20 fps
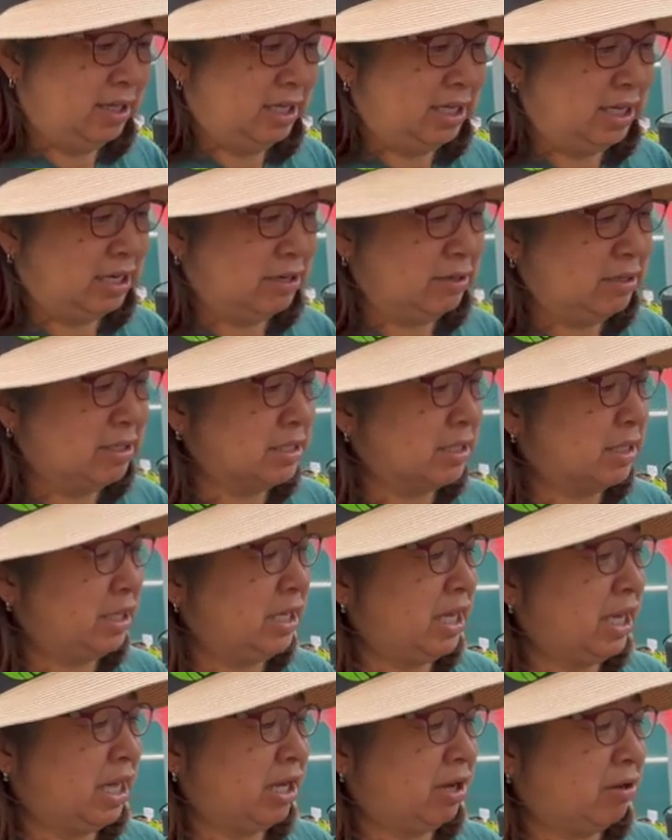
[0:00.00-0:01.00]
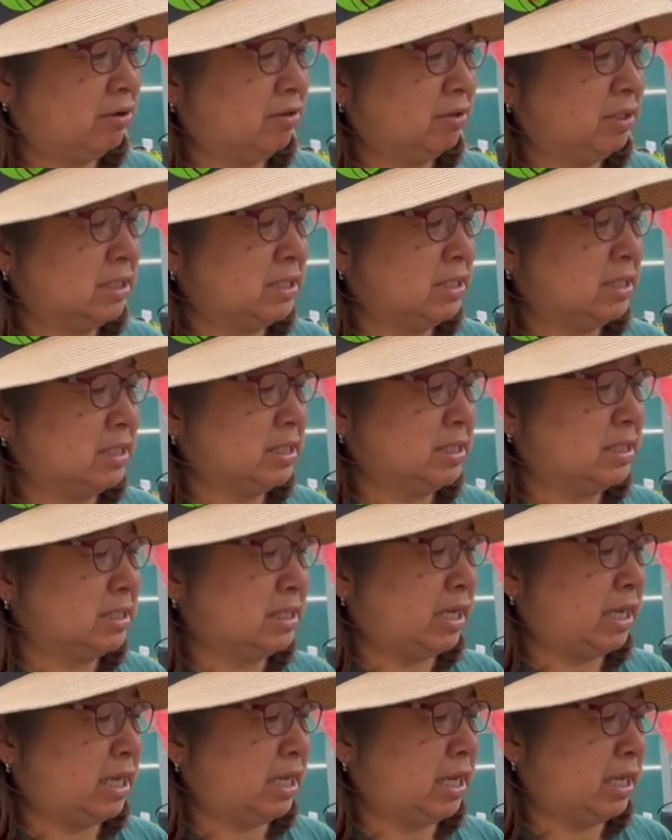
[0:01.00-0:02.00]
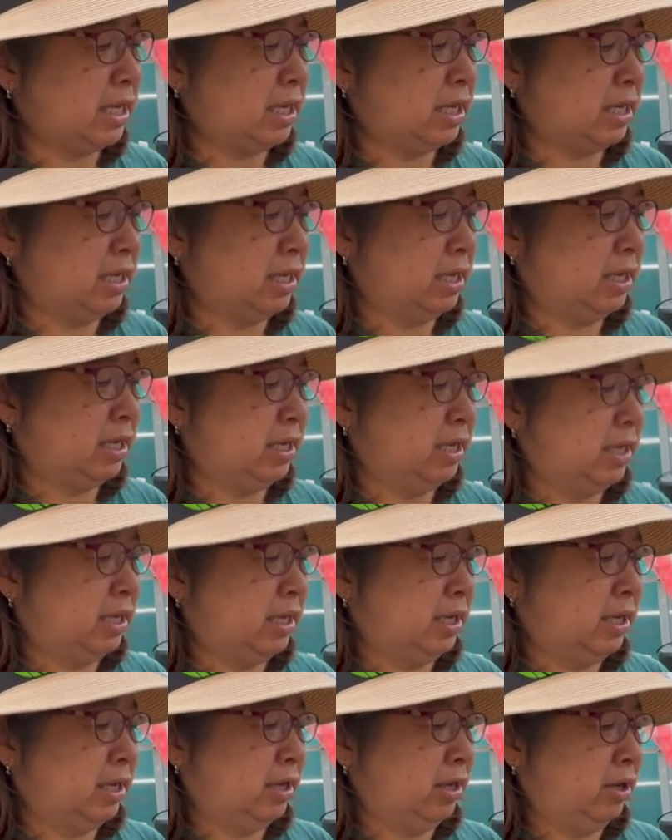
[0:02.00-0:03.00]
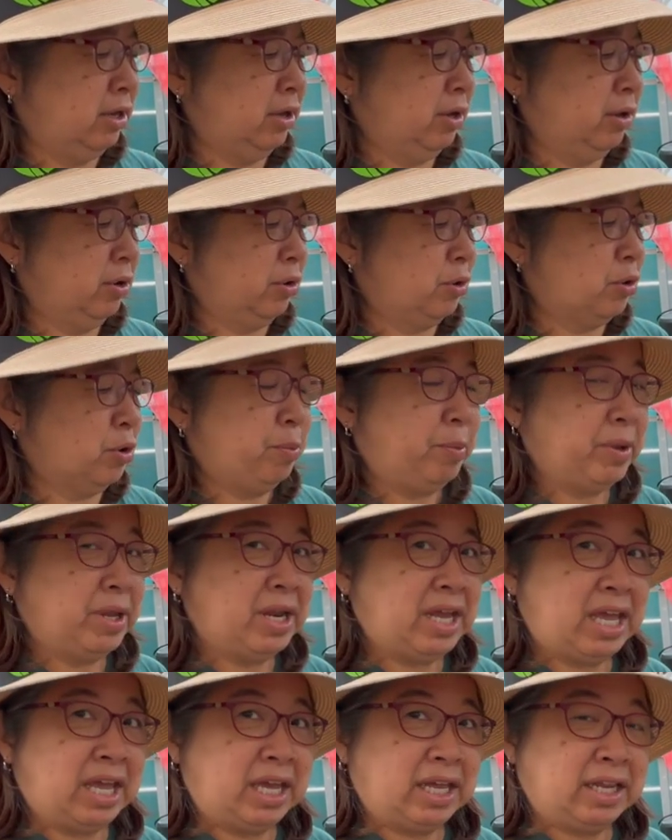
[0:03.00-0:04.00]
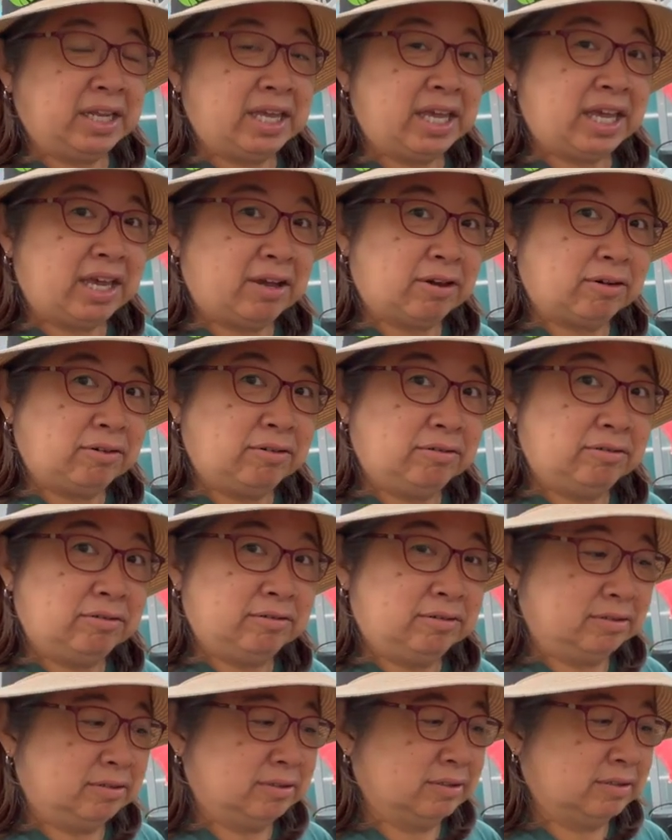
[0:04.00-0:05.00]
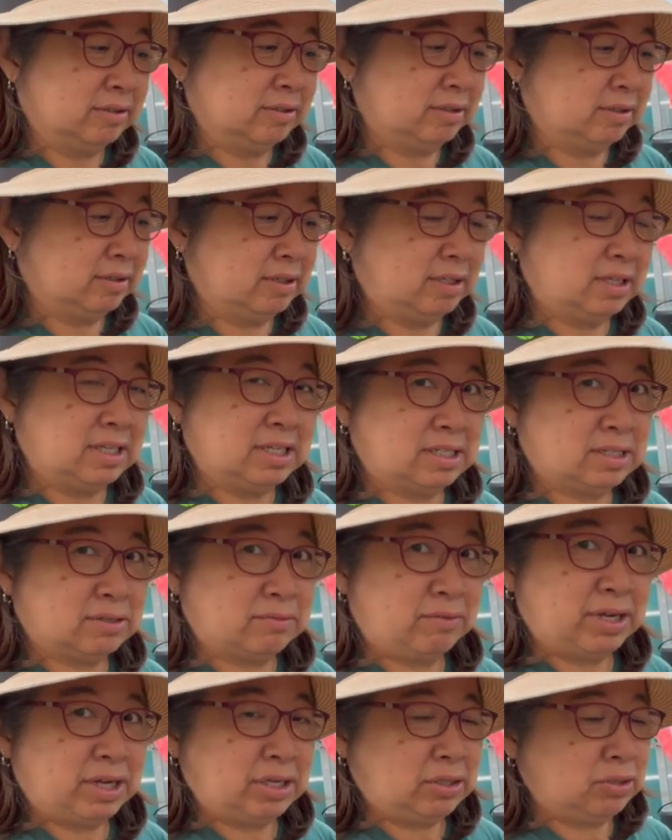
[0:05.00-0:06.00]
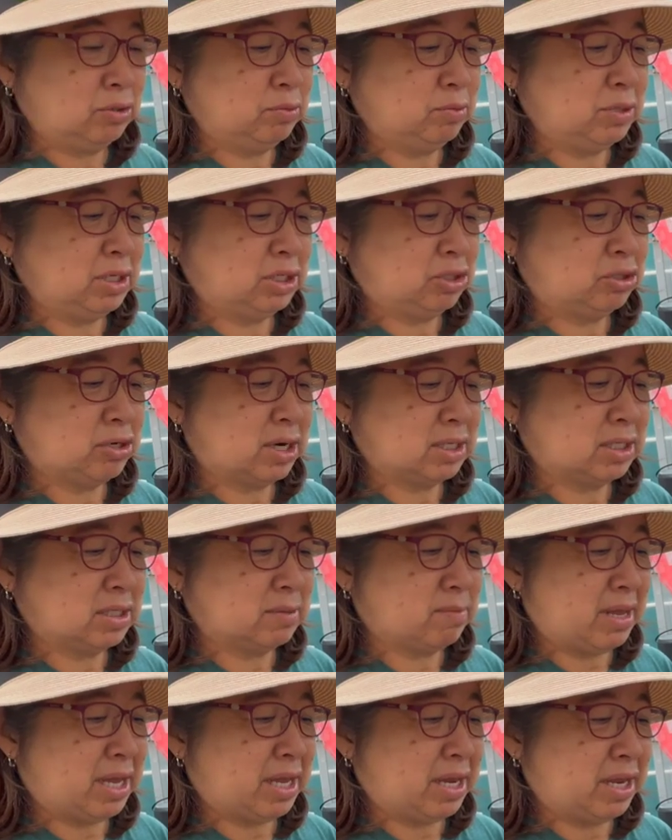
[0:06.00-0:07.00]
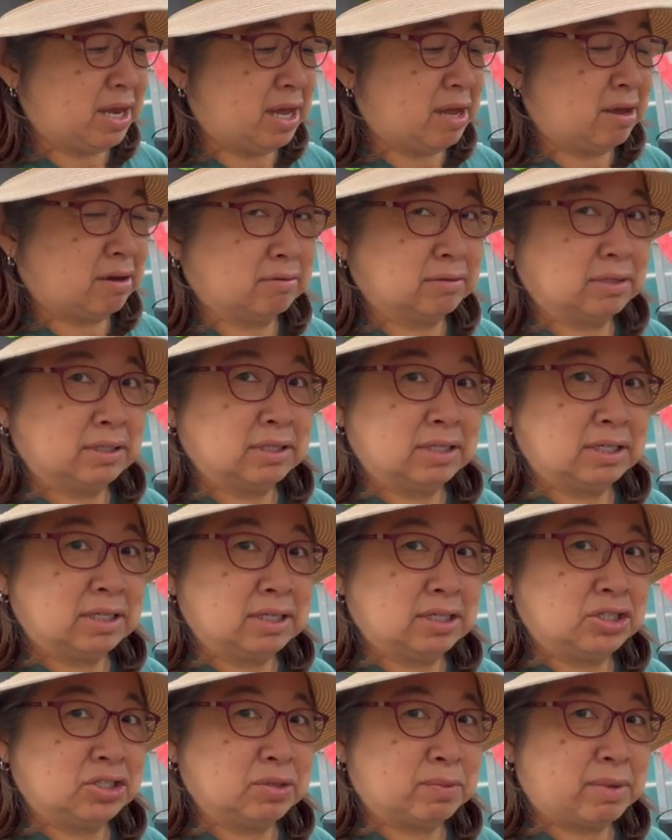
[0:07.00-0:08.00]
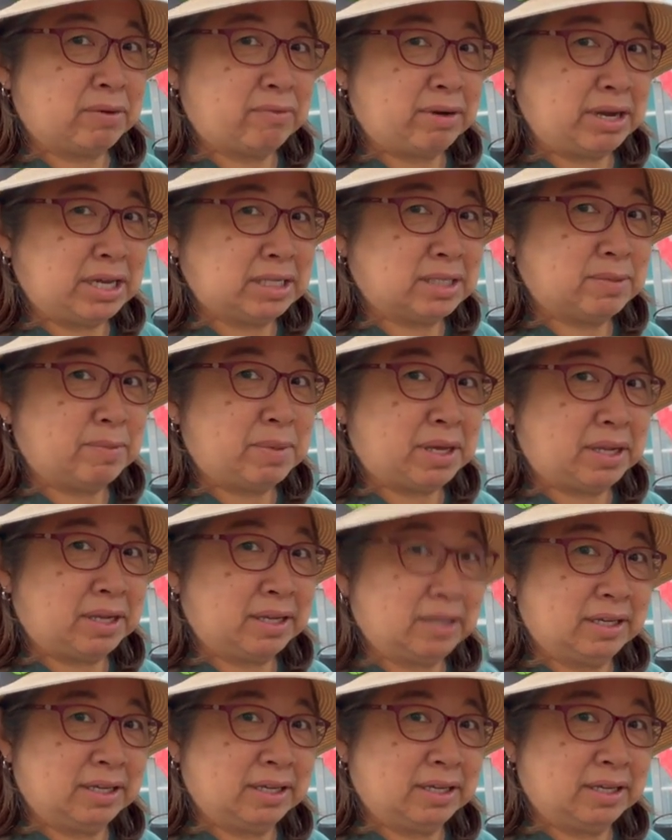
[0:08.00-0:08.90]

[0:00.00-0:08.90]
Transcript: Here's a kale. This is a Copenhagen kale. It's ready to be transplanted up into my raised bed.